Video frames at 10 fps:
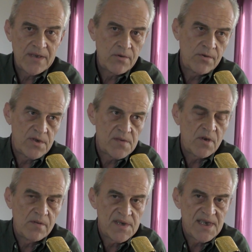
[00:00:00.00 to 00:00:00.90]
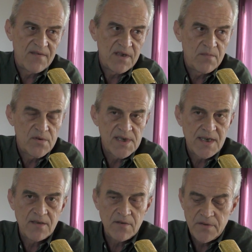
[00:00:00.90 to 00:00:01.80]
I told you it's probably
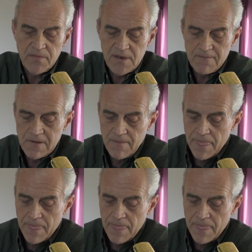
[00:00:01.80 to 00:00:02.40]
70% of the people.